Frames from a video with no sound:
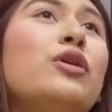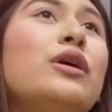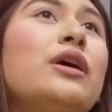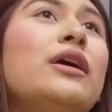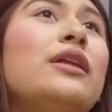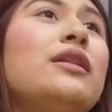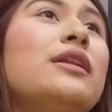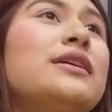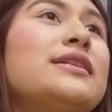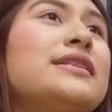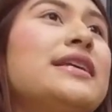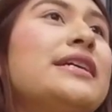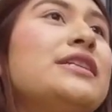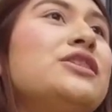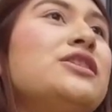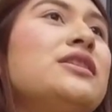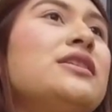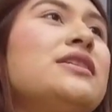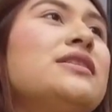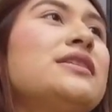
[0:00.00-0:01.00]
In Los
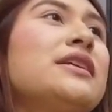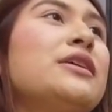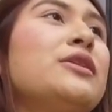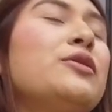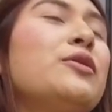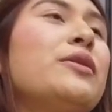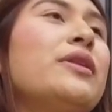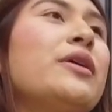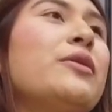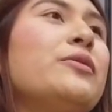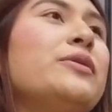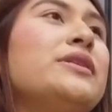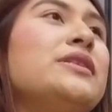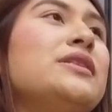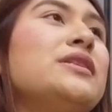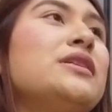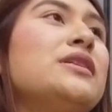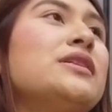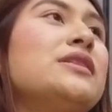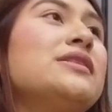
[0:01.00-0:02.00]
Angeles, I know that we
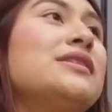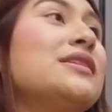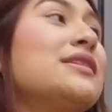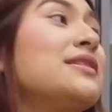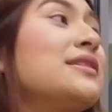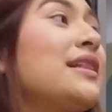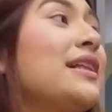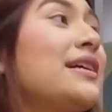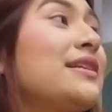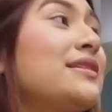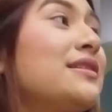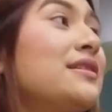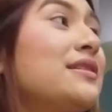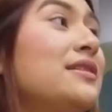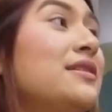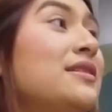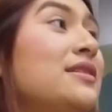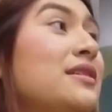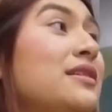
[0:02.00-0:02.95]
took 6 classes,